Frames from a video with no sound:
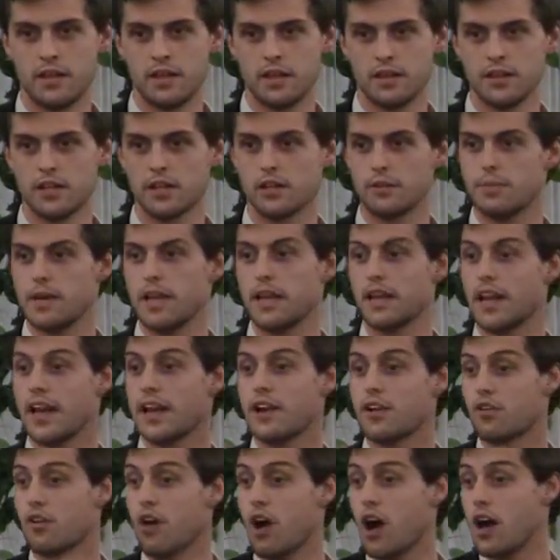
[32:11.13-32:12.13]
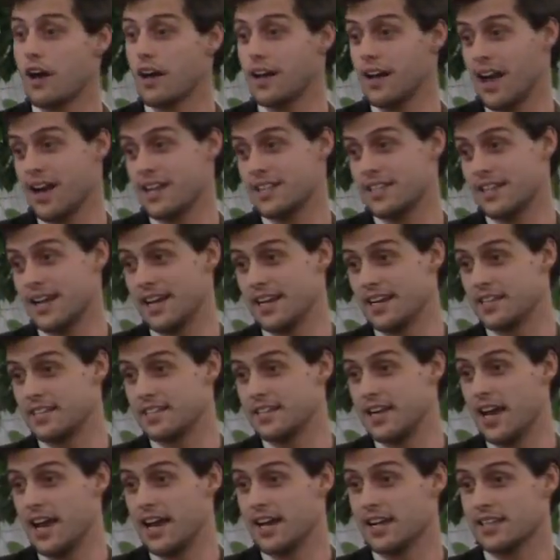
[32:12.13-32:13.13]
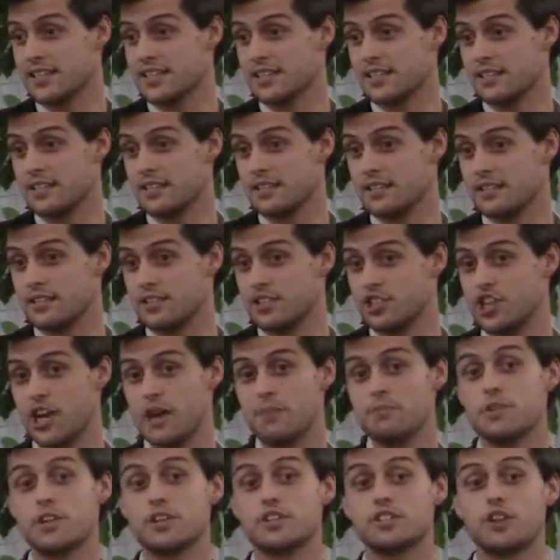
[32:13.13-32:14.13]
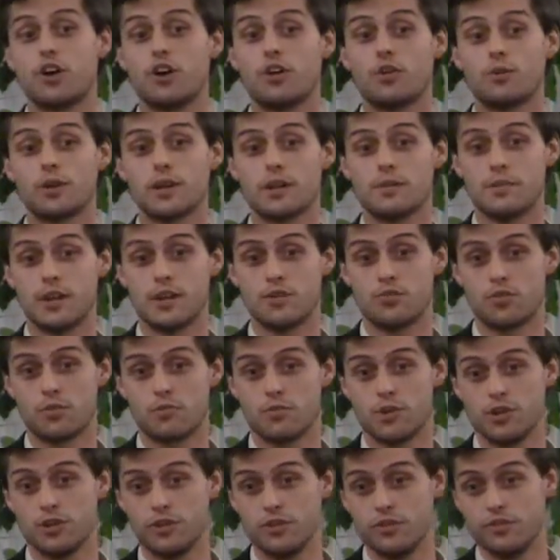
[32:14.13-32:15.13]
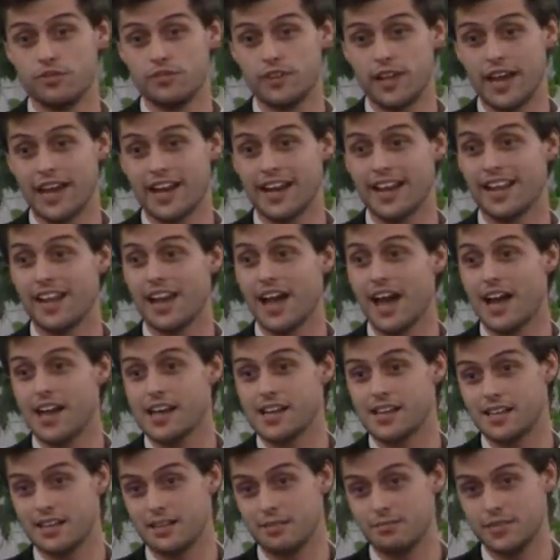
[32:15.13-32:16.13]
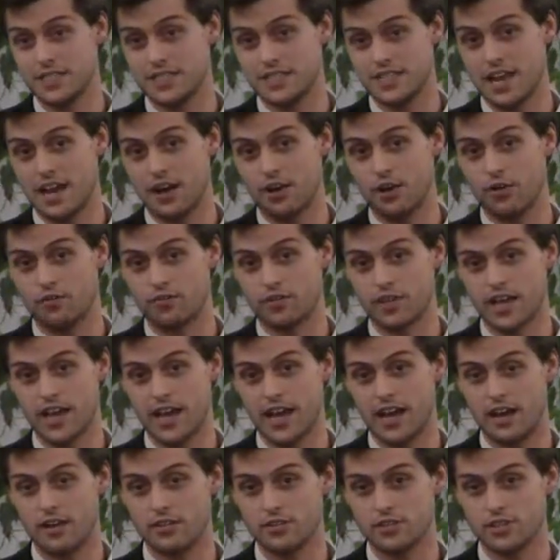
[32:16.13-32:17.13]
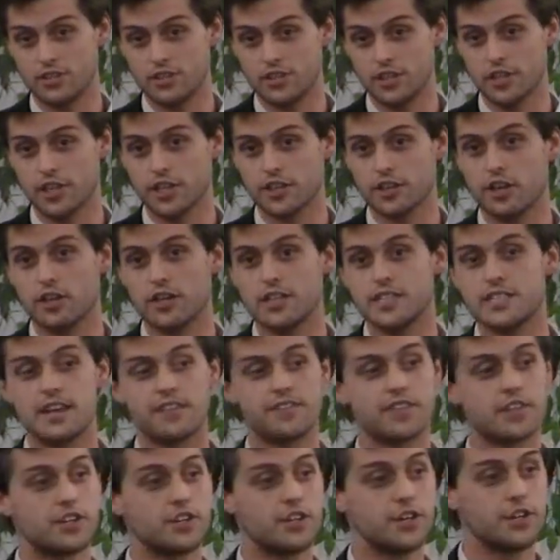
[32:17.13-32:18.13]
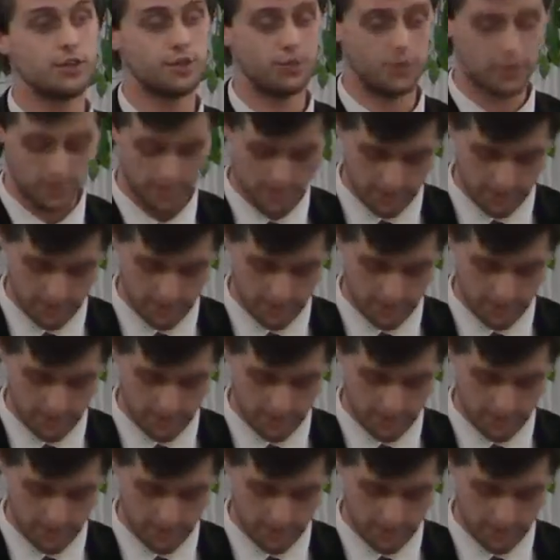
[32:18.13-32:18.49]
A little bit later on in Isaiah's text, Shebna has already been removed, and Elijah over them. Look at 37:2.